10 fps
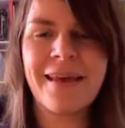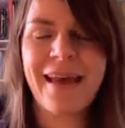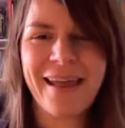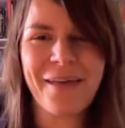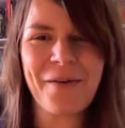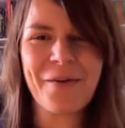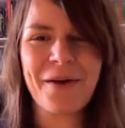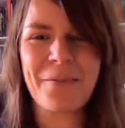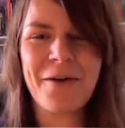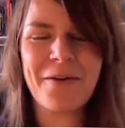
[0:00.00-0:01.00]
Hello
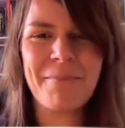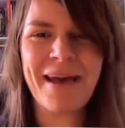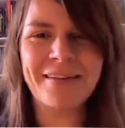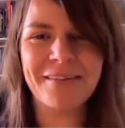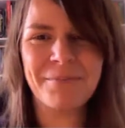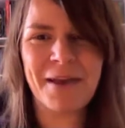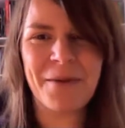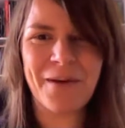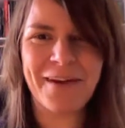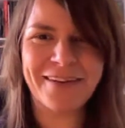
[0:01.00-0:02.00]
and welcome back to spider
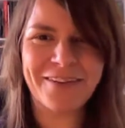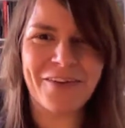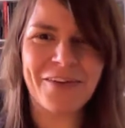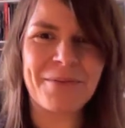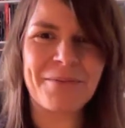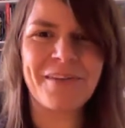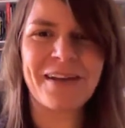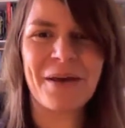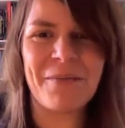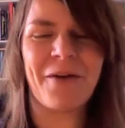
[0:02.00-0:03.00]
working dot com's
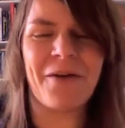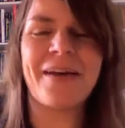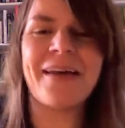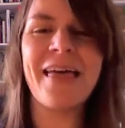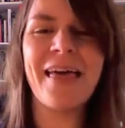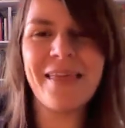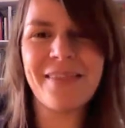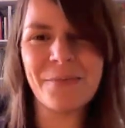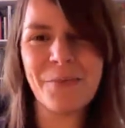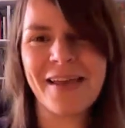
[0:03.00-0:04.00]
video blog.
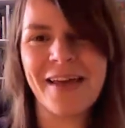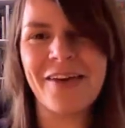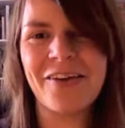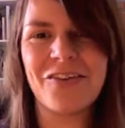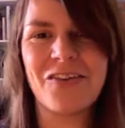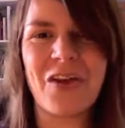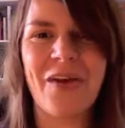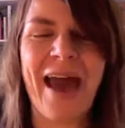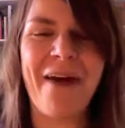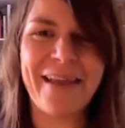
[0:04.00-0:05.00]
This week I'm going to show you
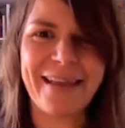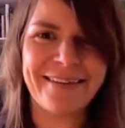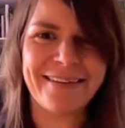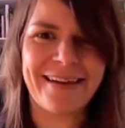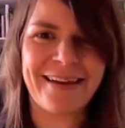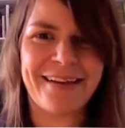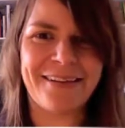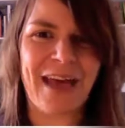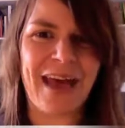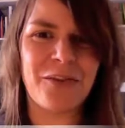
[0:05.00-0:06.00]
how easy it is
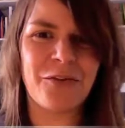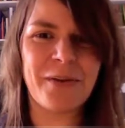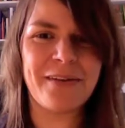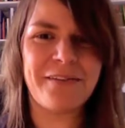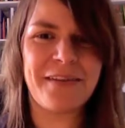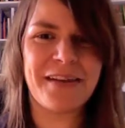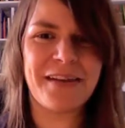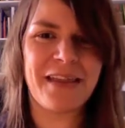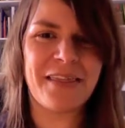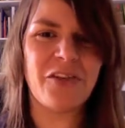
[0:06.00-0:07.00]
to add a Twitter feed
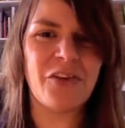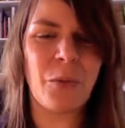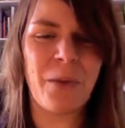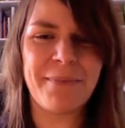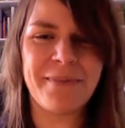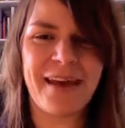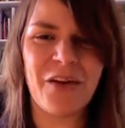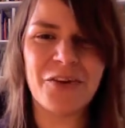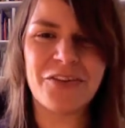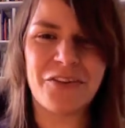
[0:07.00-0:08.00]
either to your website
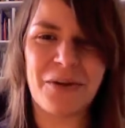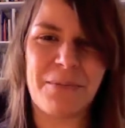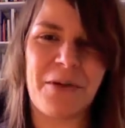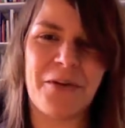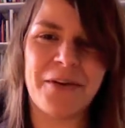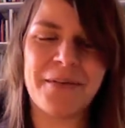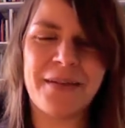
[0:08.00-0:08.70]
or to your blog.